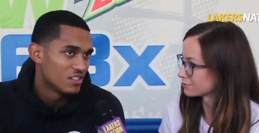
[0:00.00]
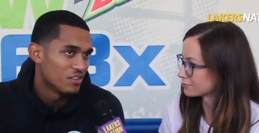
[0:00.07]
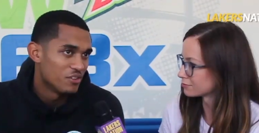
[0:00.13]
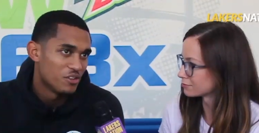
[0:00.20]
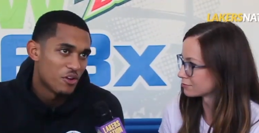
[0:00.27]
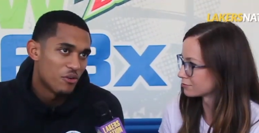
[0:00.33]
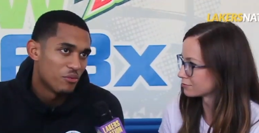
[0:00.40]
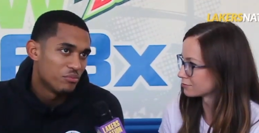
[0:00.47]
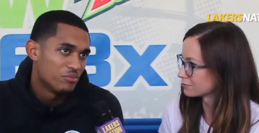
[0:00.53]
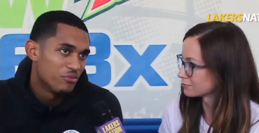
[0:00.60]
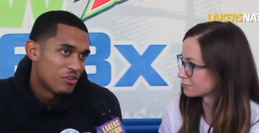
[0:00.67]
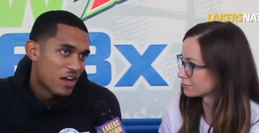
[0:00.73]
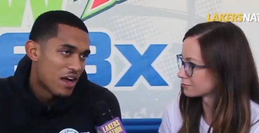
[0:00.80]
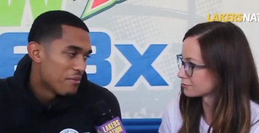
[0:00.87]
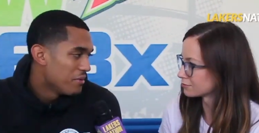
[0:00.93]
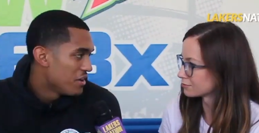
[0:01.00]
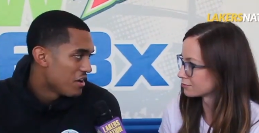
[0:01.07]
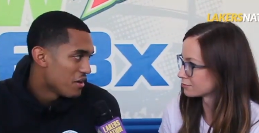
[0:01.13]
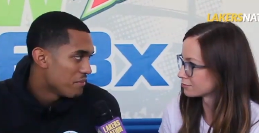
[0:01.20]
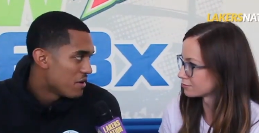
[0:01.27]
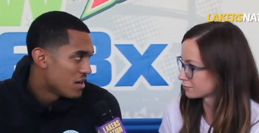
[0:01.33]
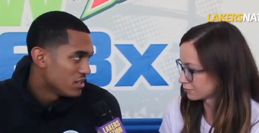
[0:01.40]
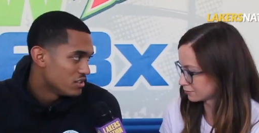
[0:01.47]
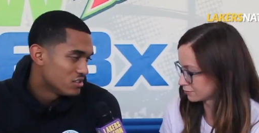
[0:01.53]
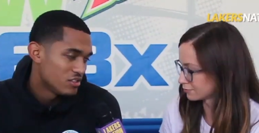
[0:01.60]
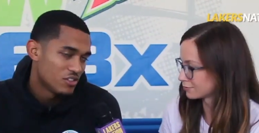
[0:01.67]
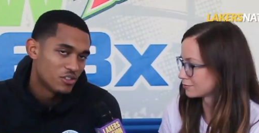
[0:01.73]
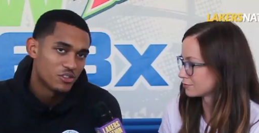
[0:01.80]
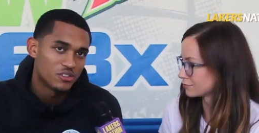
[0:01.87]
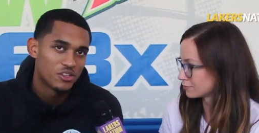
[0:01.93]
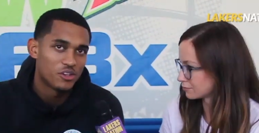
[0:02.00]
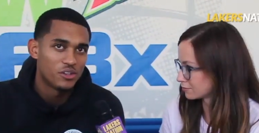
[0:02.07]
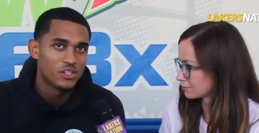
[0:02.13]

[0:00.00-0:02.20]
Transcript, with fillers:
Speaker 1: you know, vibe with everybody still. So